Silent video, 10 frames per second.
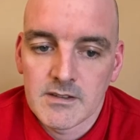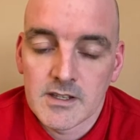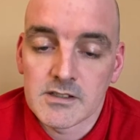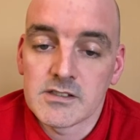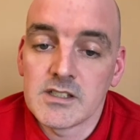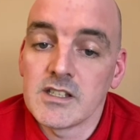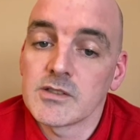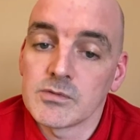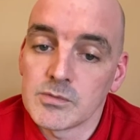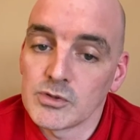As I say,
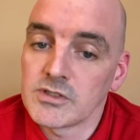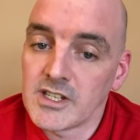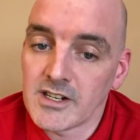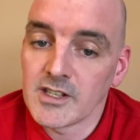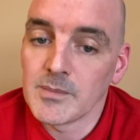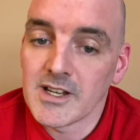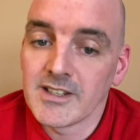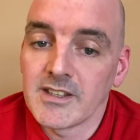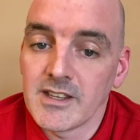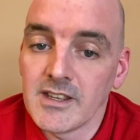this was most certainly my
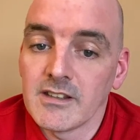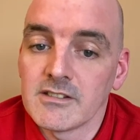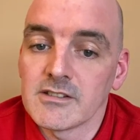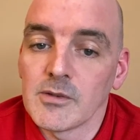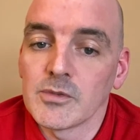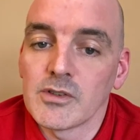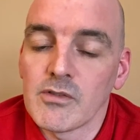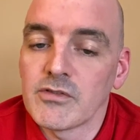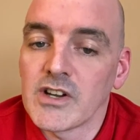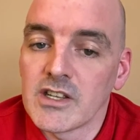case up until
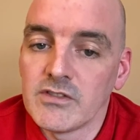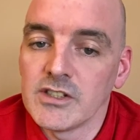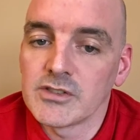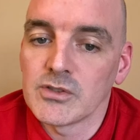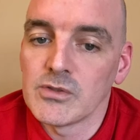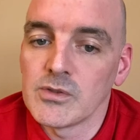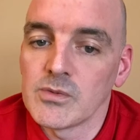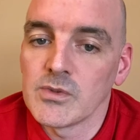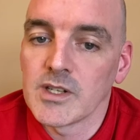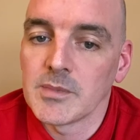5 years ago
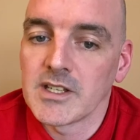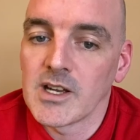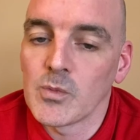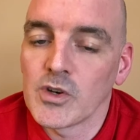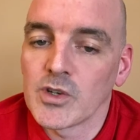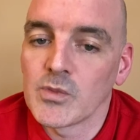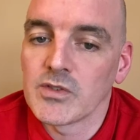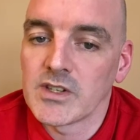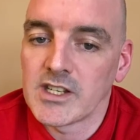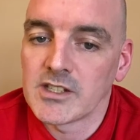when I began working
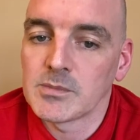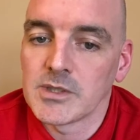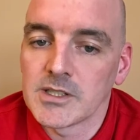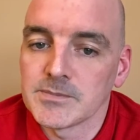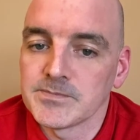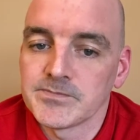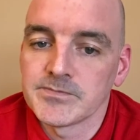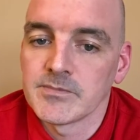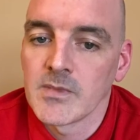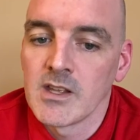with an expert.
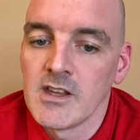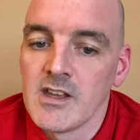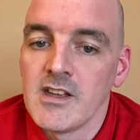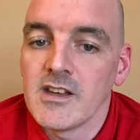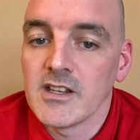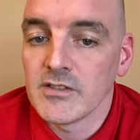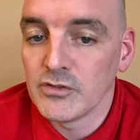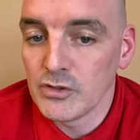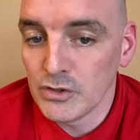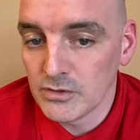And if
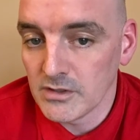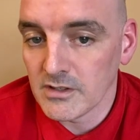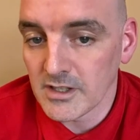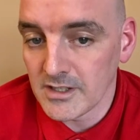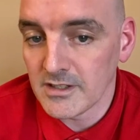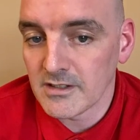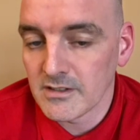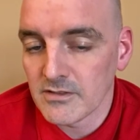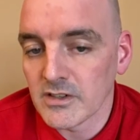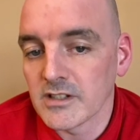you'd like
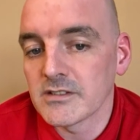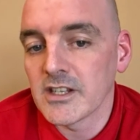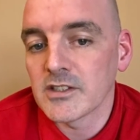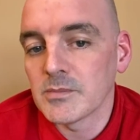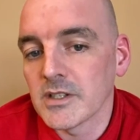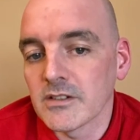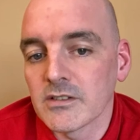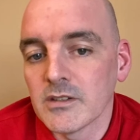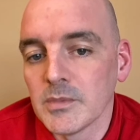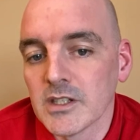for this expert
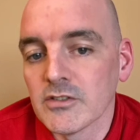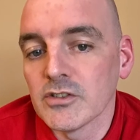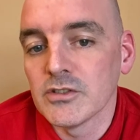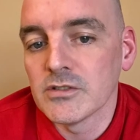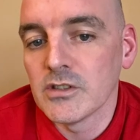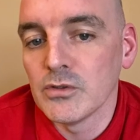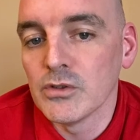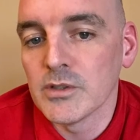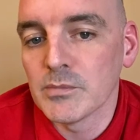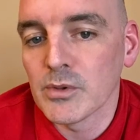to be introduced to
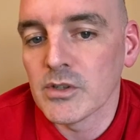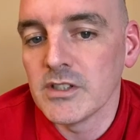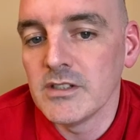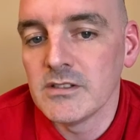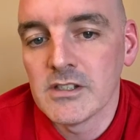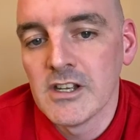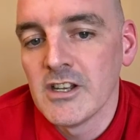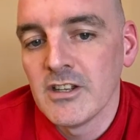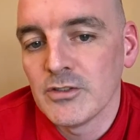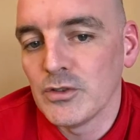your employees,
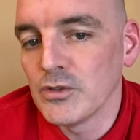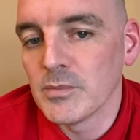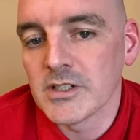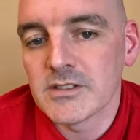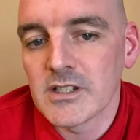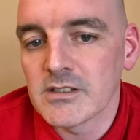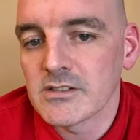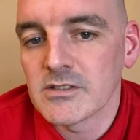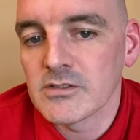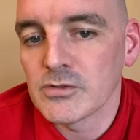to your
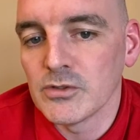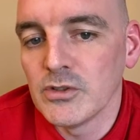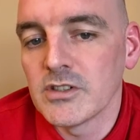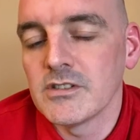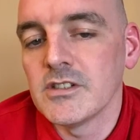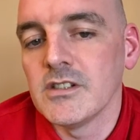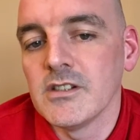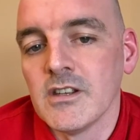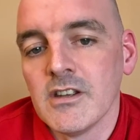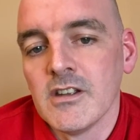business, so you can see